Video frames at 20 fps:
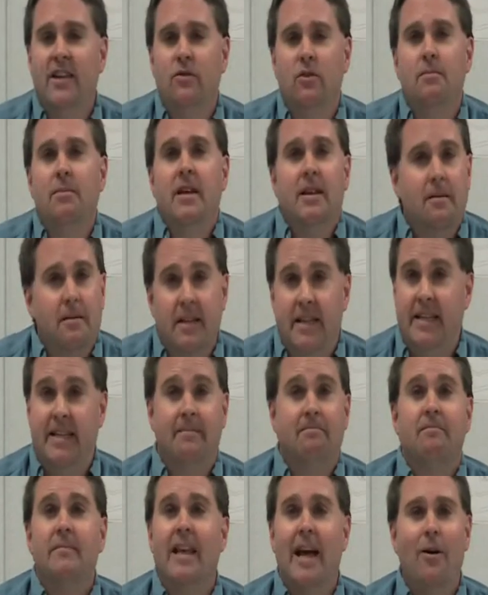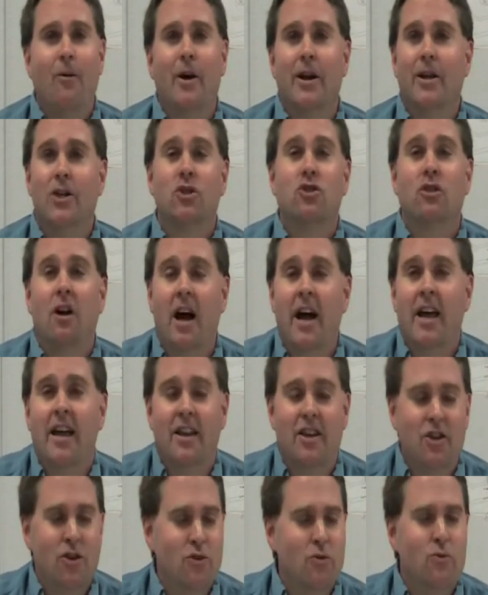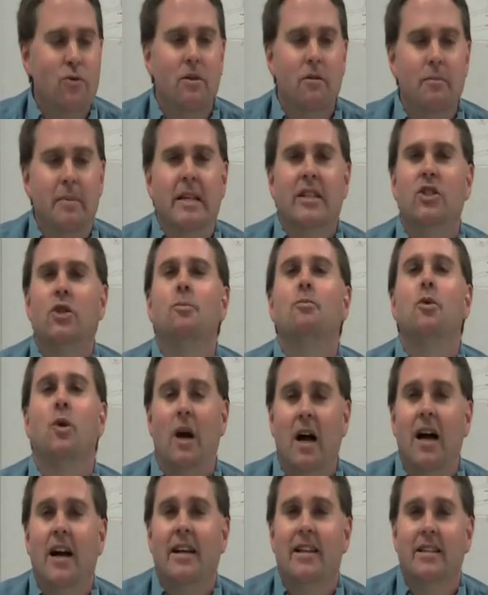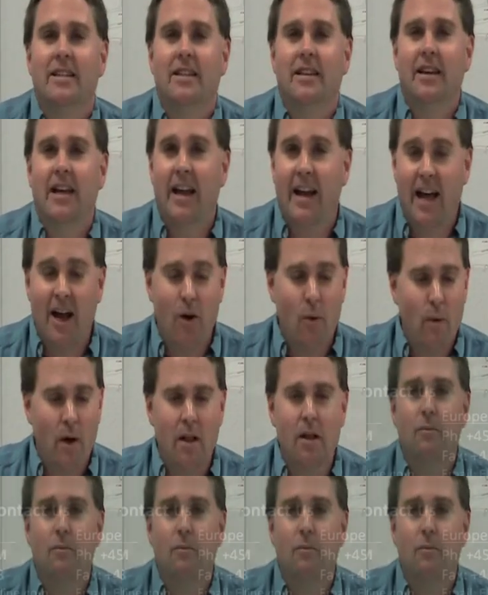would be get one and try it. You will be surprised at how well it